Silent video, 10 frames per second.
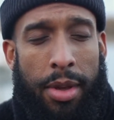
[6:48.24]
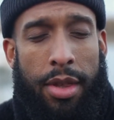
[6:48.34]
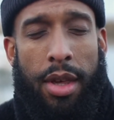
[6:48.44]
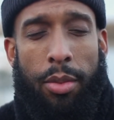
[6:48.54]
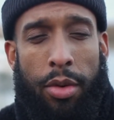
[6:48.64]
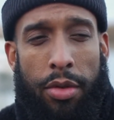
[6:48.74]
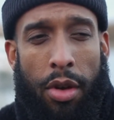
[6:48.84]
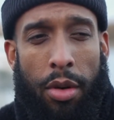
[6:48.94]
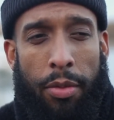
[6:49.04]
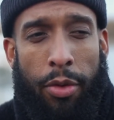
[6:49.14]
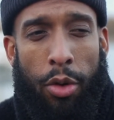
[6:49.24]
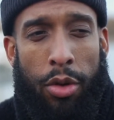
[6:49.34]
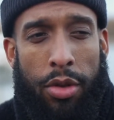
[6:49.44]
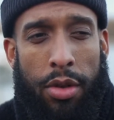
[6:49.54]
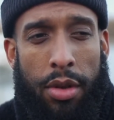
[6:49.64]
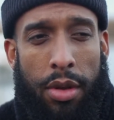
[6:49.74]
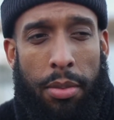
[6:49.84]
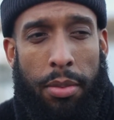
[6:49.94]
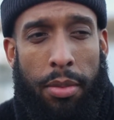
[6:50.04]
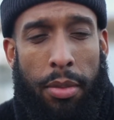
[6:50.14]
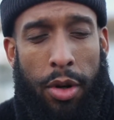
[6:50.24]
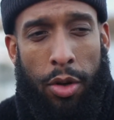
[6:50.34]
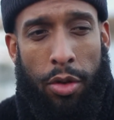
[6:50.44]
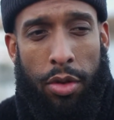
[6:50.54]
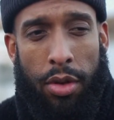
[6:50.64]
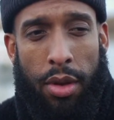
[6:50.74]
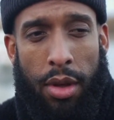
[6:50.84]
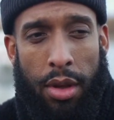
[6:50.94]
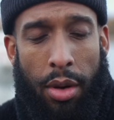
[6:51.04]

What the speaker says: sit with certain thoughts, because